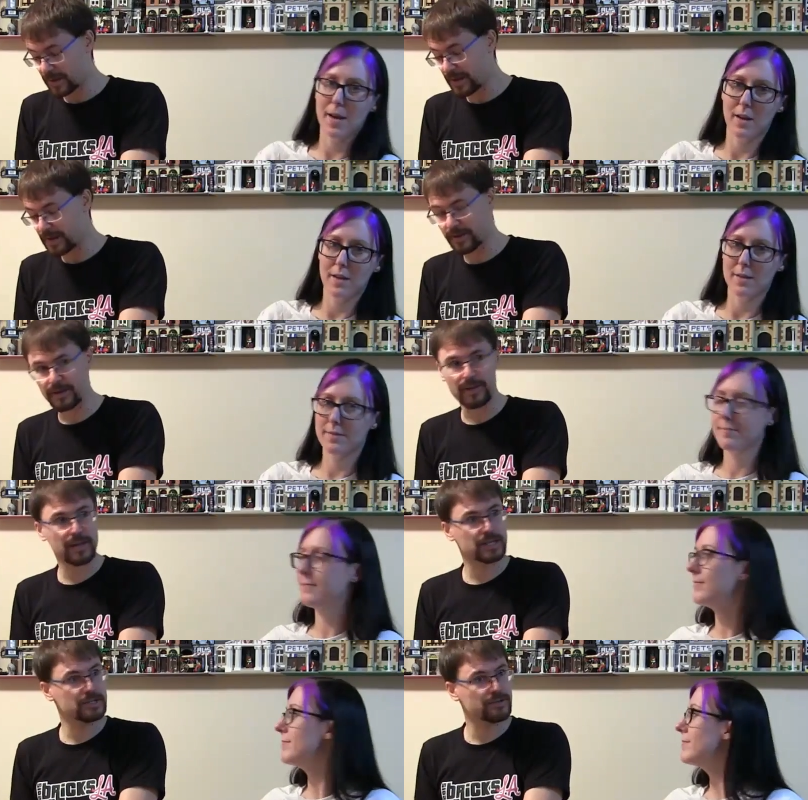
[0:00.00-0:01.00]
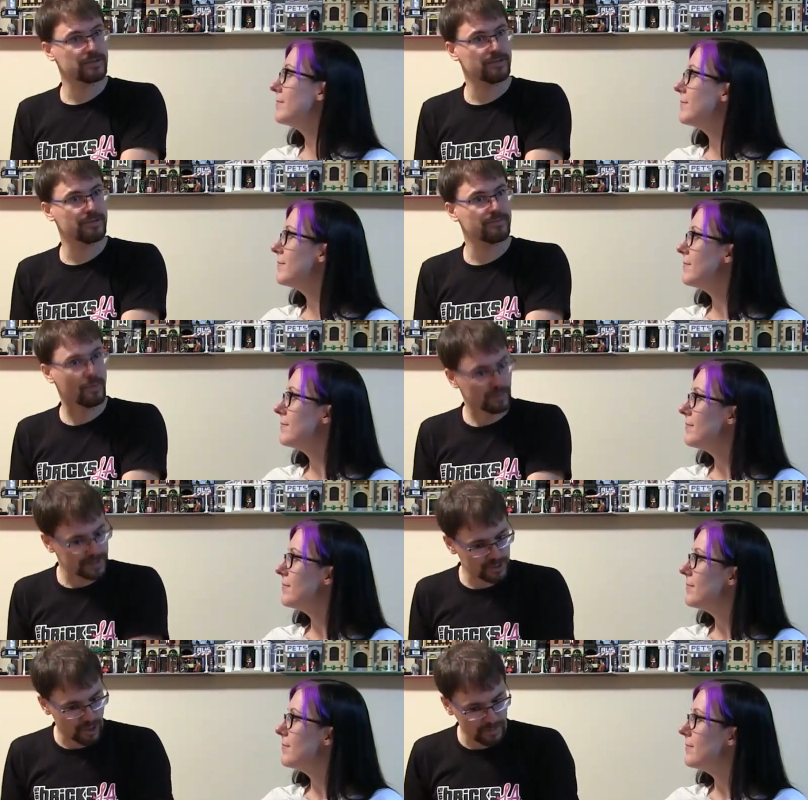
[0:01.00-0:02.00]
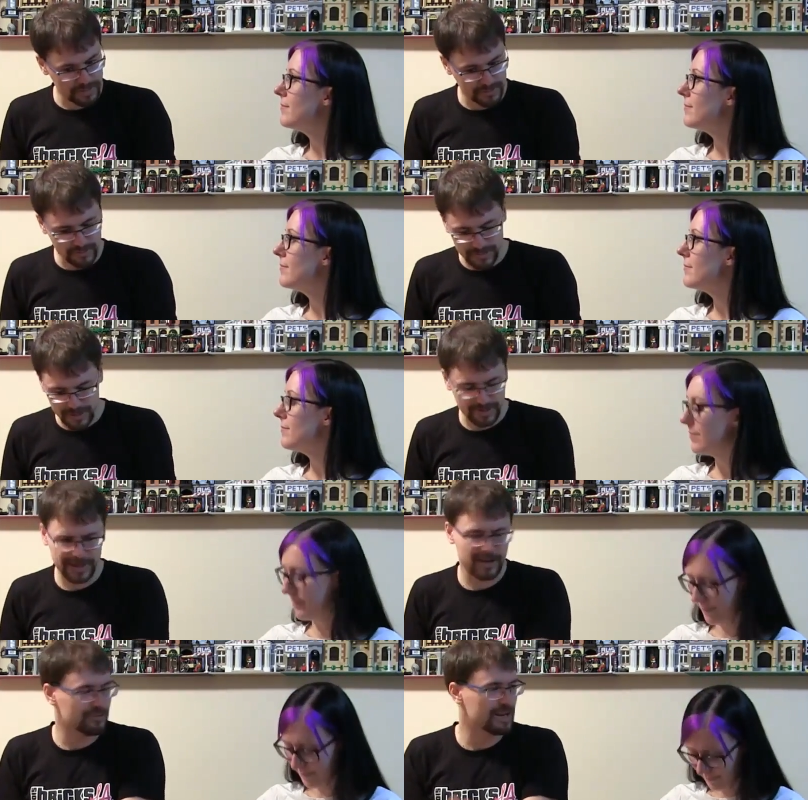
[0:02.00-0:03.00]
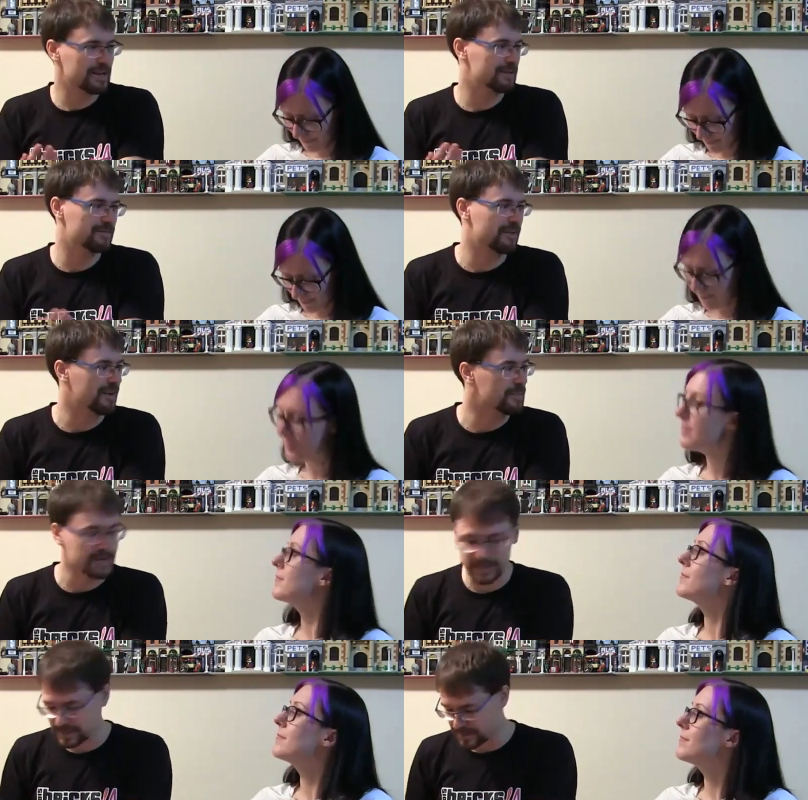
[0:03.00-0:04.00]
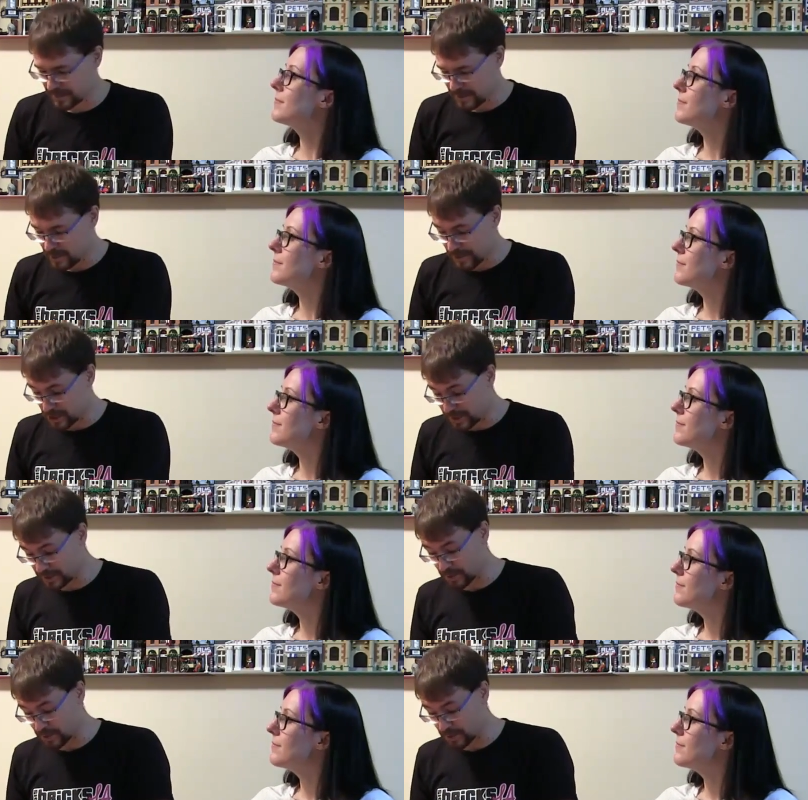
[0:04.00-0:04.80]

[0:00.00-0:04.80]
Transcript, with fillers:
Speaker 1: in, I think it's four stops from there, like another like five minutes, you actually get